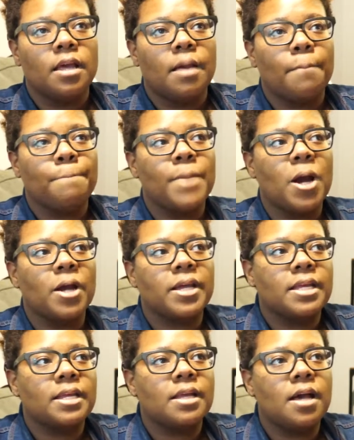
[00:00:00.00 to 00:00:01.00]

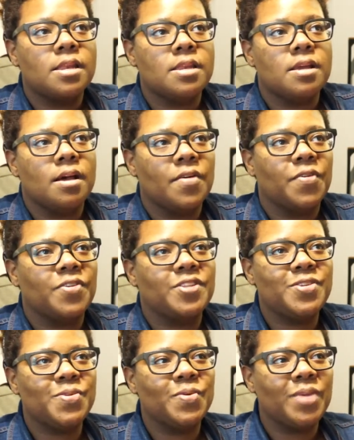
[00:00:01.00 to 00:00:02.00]
marketed enough
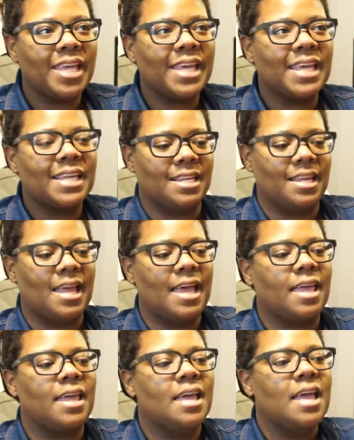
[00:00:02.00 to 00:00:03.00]
to get like